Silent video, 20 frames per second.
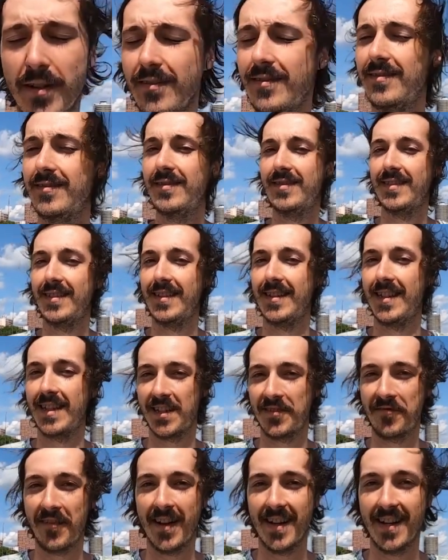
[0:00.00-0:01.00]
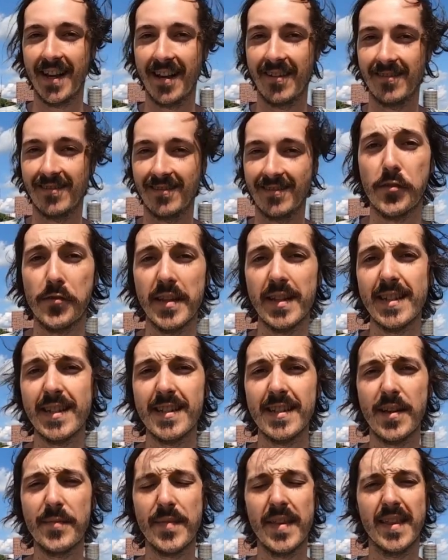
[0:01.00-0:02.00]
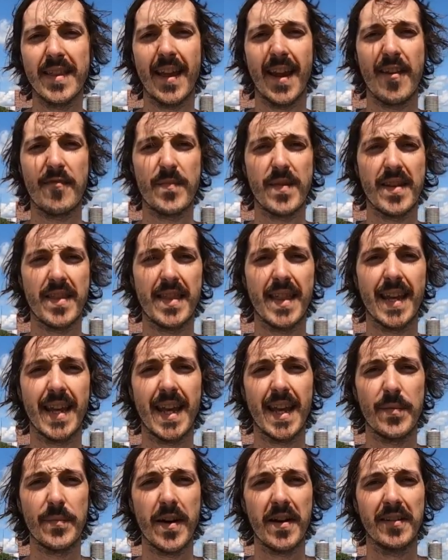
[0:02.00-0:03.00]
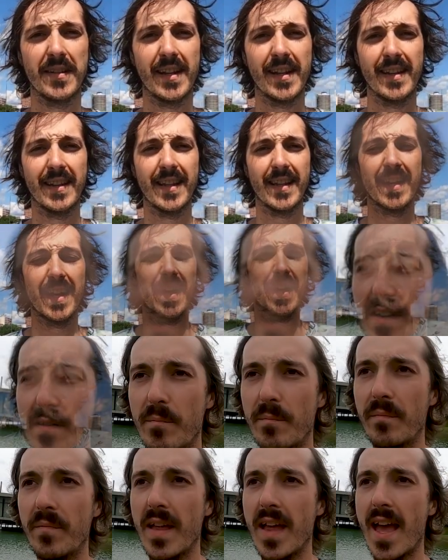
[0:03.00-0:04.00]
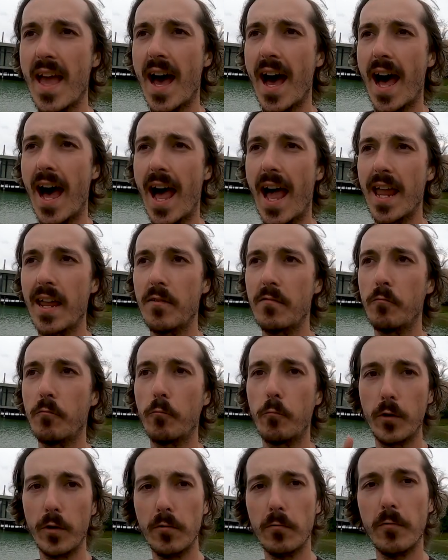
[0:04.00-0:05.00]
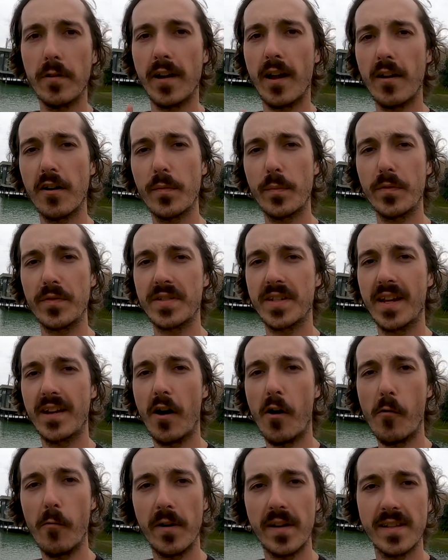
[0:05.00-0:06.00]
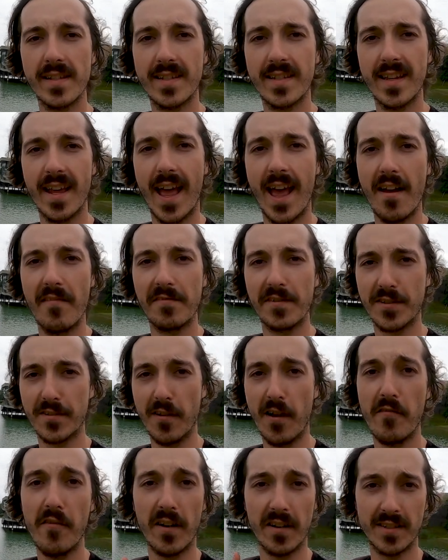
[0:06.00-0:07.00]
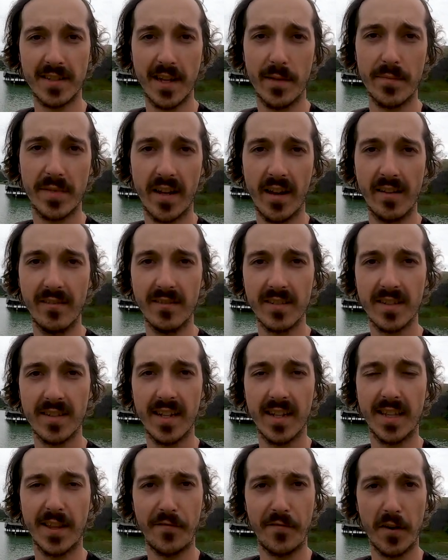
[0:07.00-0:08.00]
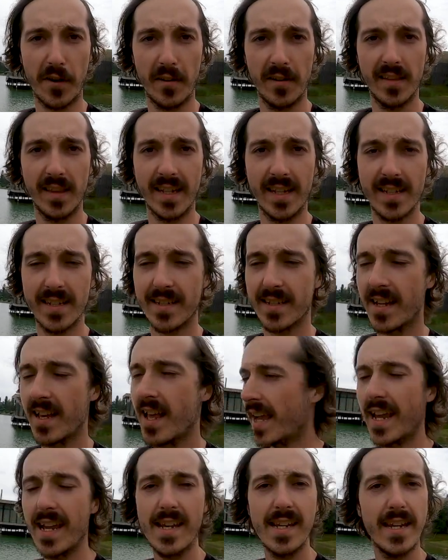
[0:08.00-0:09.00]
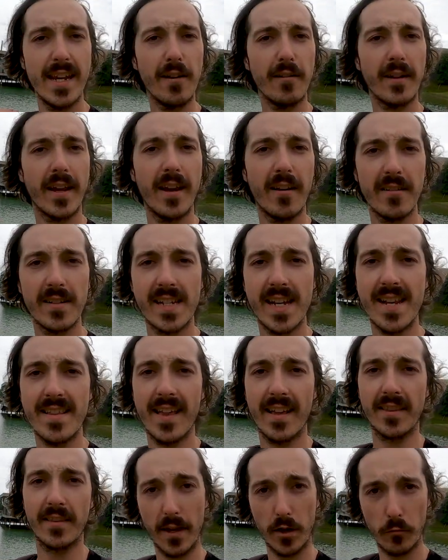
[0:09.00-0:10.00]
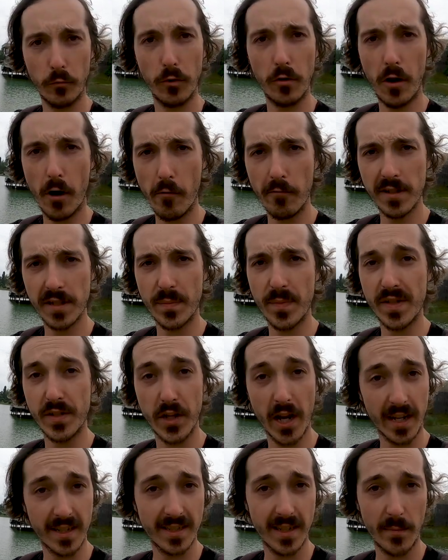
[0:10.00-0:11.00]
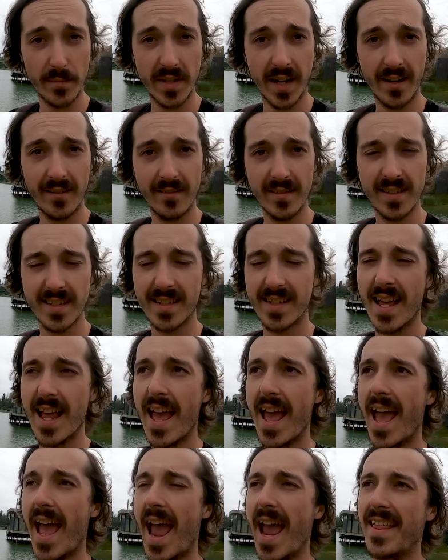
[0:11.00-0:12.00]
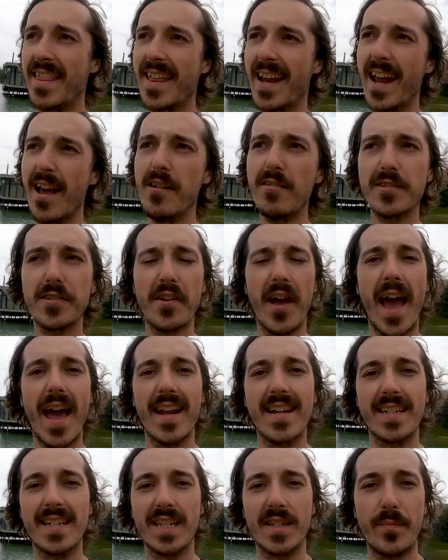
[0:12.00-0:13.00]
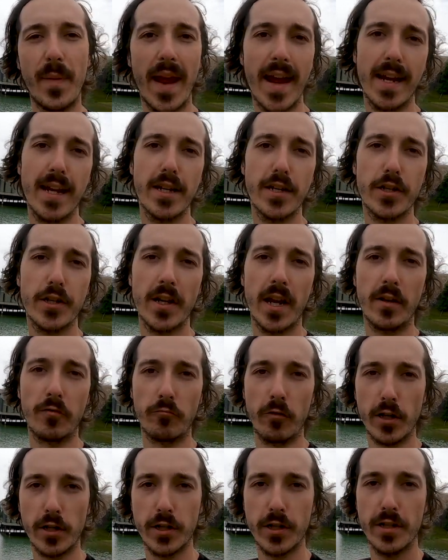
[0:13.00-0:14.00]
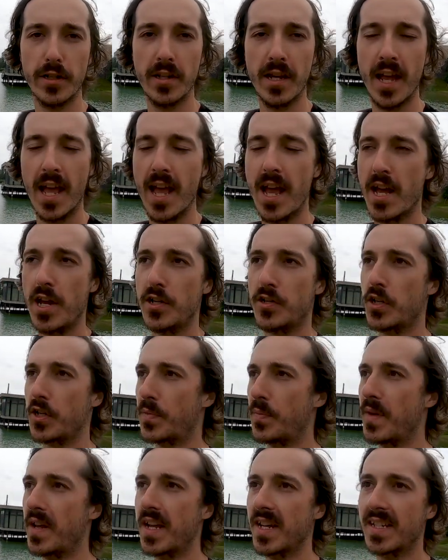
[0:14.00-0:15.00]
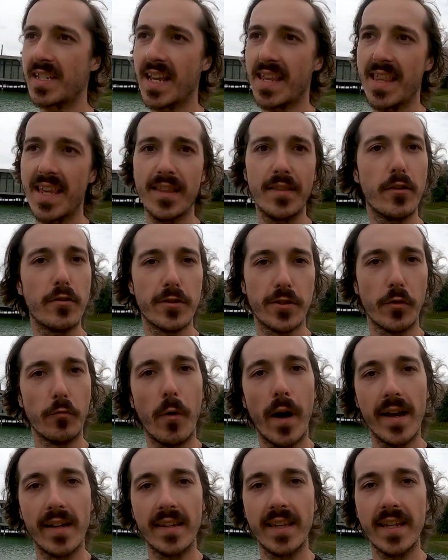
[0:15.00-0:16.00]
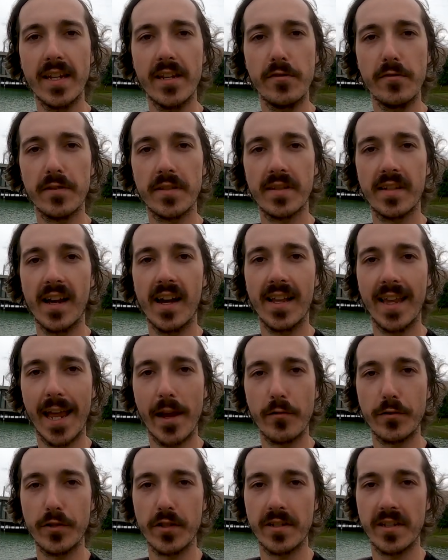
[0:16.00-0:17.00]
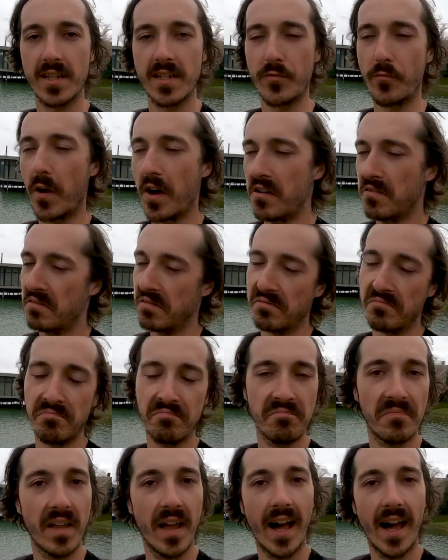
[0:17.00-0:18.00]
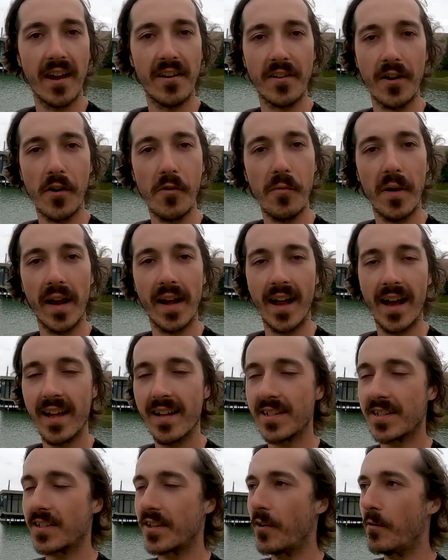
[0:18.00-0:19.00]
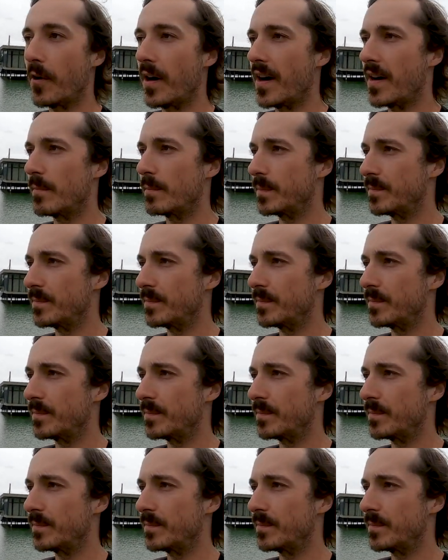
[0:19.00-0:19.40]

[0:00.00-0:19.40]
subtitles for a few different languages. I want to say for this channel that I will 100% always have Slovak subtitles at the very least. I can near guarantee that there will always be Czech subtitles. And then I also added Spanish and Russian, just because I think those are widely used languages as well, and I don't know, why not? So